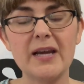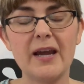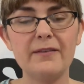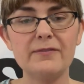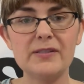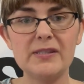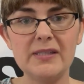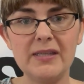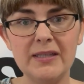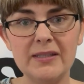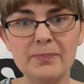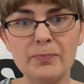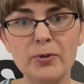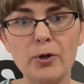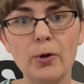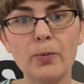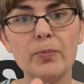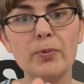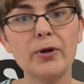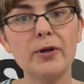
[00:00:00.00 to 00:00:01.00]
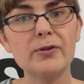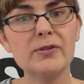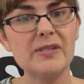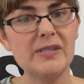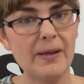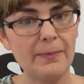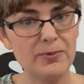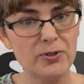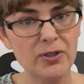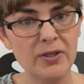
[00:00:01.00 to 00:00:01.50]
I've seen
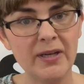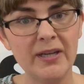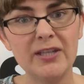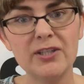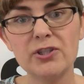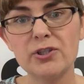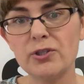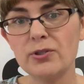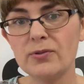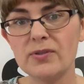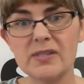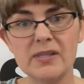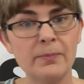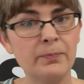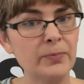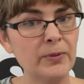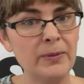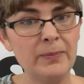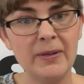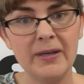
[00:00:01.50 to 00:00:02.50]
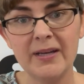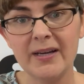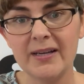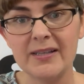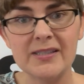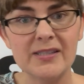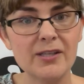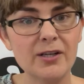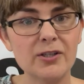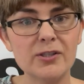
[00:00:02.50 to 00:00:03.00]
proprioception issues simply
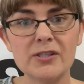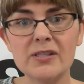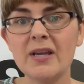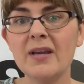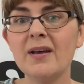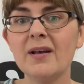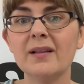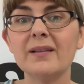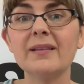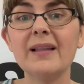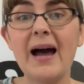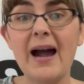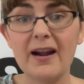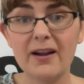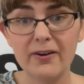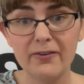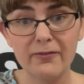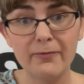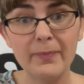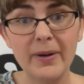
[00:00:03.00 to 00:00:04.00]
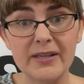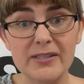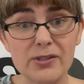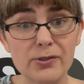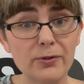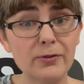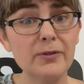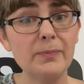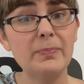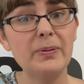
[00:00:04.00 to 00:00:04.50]
because there's lack of
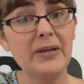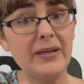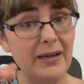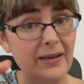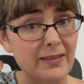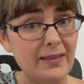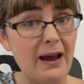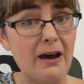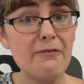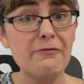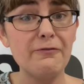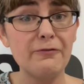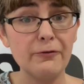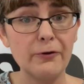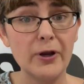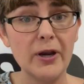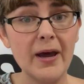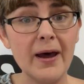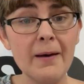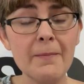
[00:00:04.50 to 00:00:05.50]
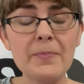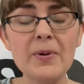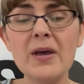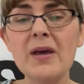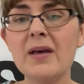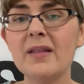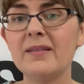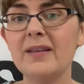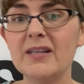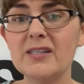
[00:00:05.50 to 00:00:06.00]
muscle to pick that foot up.
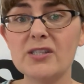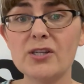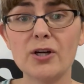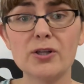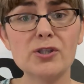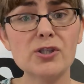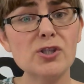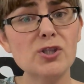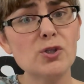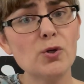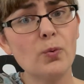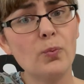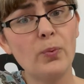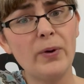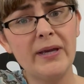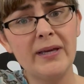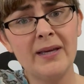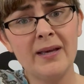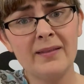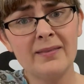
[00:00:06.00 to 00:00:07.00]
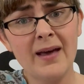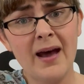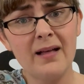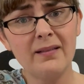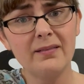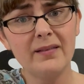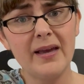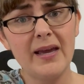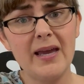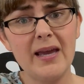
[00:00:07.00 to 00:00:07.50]
They start swinging
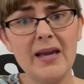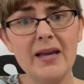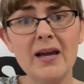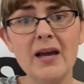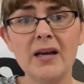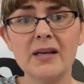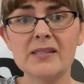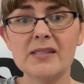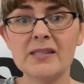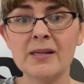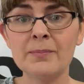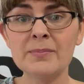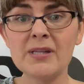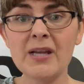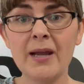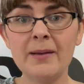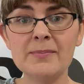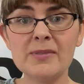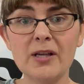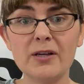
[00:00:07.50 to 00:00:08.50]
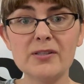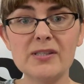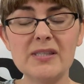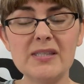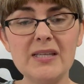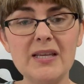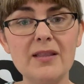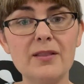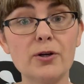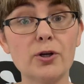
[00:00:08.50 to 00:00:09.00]
that leg. Sometimes I'll
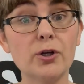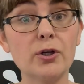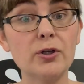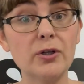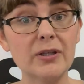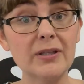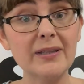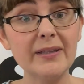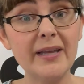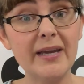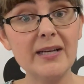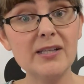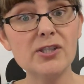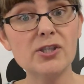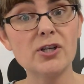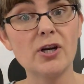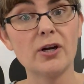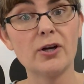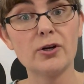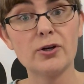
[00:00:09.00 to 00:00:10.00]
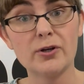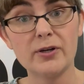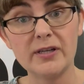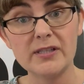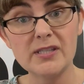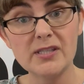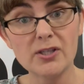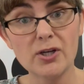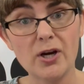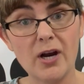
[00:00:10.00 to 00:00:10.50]
see their good leg start
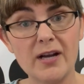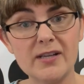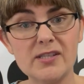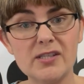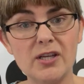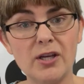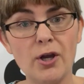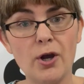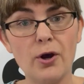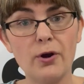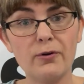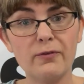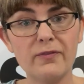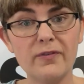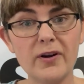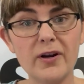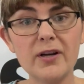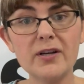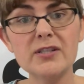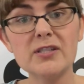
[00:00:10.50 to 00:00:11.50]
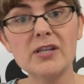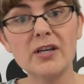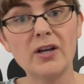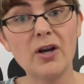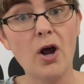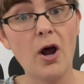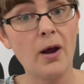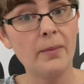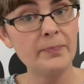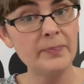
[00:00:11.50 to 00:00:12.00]
crisscrossing over to
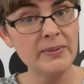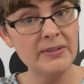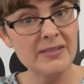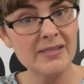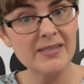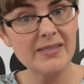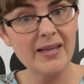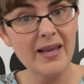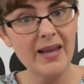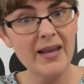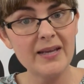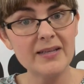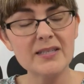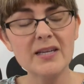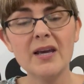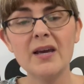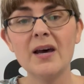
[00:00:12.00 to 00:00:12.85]
compensate.